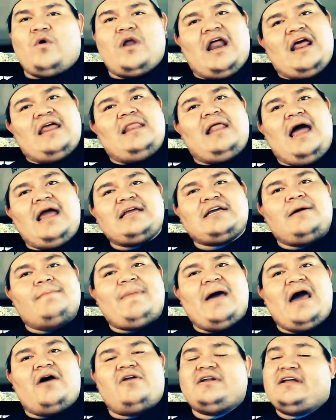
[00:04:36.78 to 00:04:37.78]
what I like
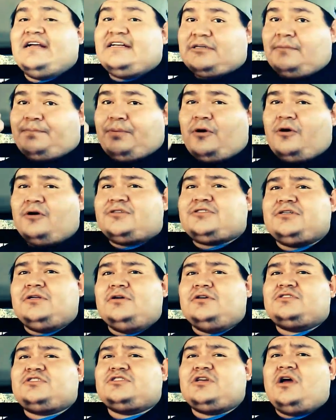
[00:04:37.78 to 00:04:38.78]
about it, it's a
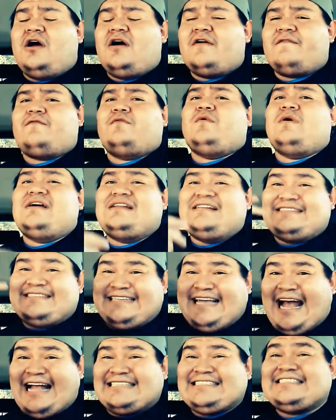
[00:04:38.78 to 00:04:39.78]
personal song for one.
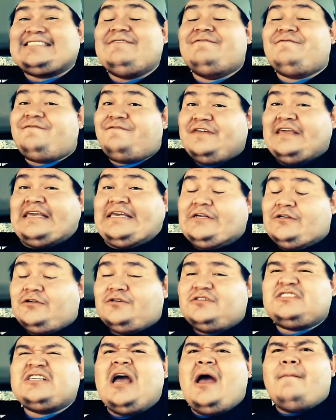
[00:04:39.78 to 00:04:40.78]
It's got some
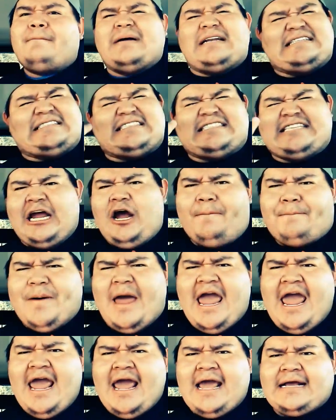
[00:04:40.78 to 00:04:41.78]
feels, but it still
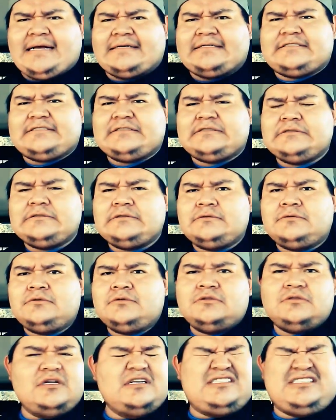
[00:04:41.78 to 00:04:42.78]
bangs.
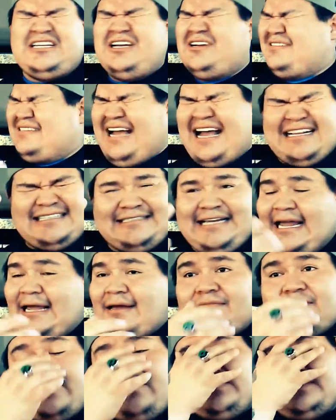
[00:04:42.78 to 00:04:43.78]
It's still,
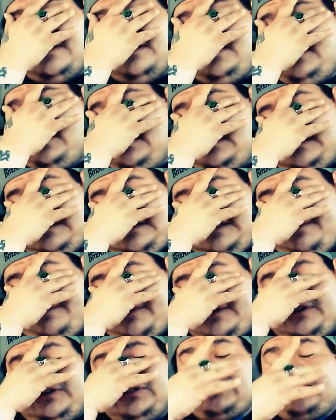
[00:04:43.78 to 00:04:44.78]
goddamn, the
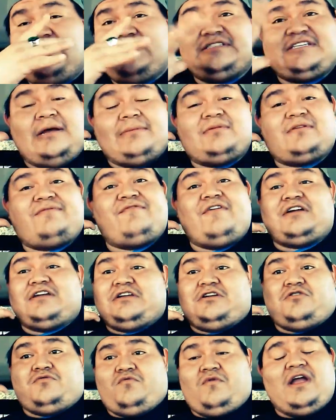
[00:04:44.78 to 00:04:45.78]
producer on this album was
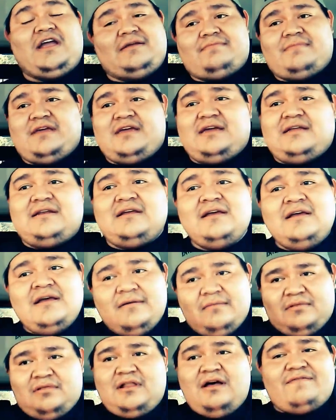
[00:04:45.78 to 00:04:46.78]
fucking great, man.
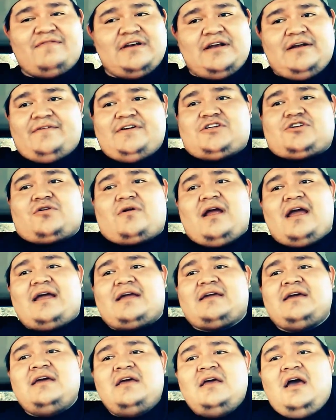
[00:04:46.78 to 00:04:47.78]
Loving every
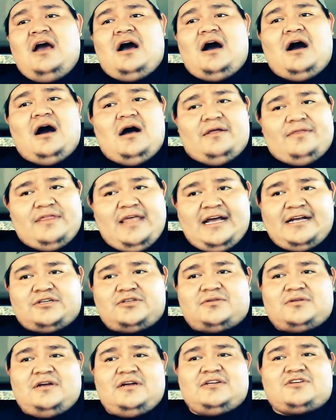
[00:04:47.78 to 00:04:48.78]
track.
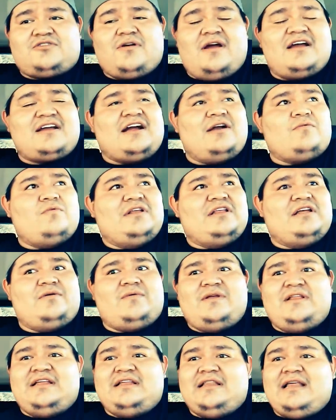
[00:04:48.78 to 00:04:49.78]
Next track I
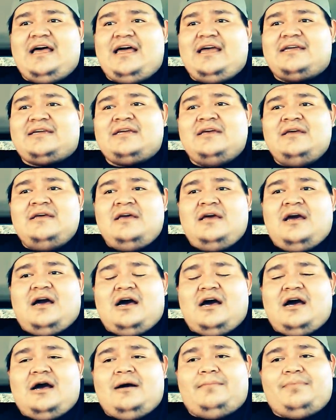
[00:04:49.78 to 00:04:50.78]
really like,
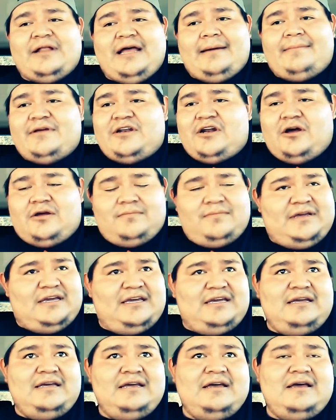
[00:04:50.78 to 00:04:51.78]
Blame It On
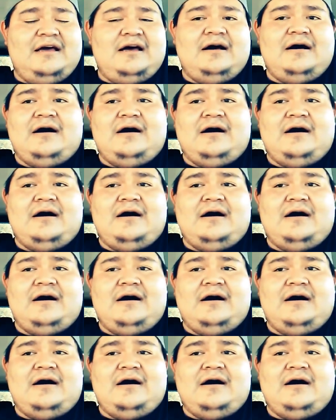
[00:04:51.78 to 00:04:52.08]
Me.